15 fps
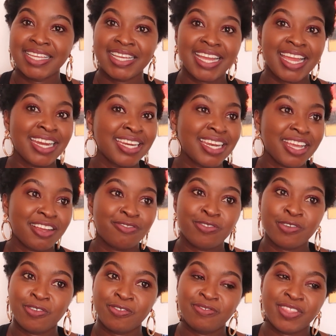Carry like
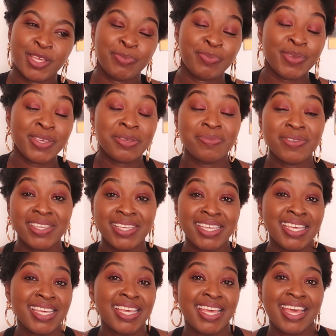4 of them maybe,
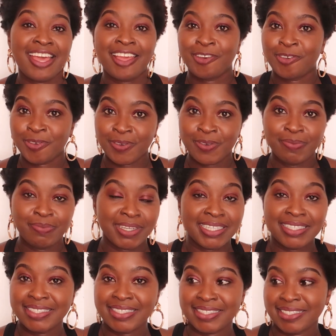I don't know, but
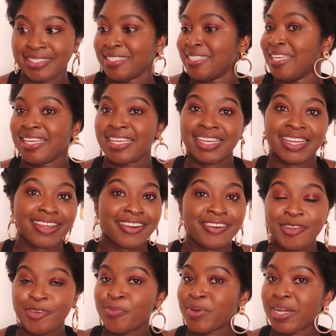carry
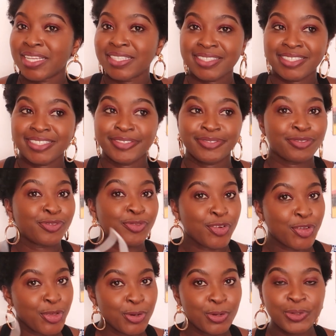your mask
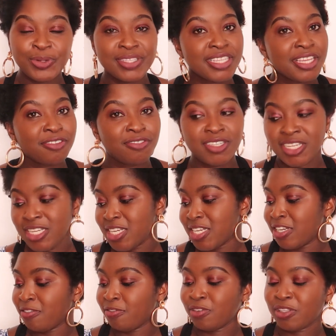for your own safety
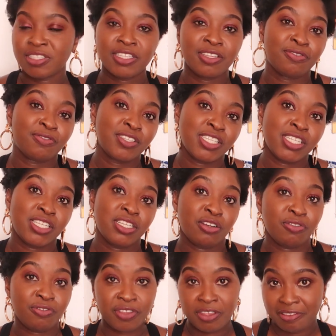and for the safety
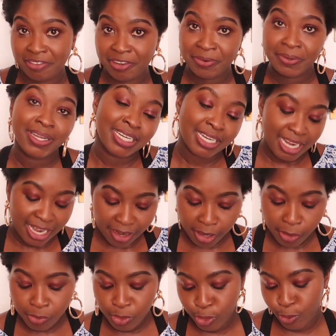of everyone
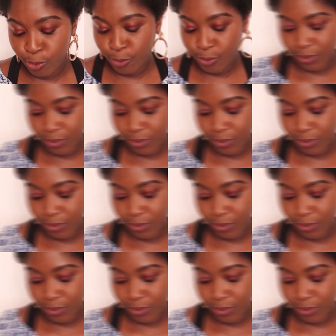around you.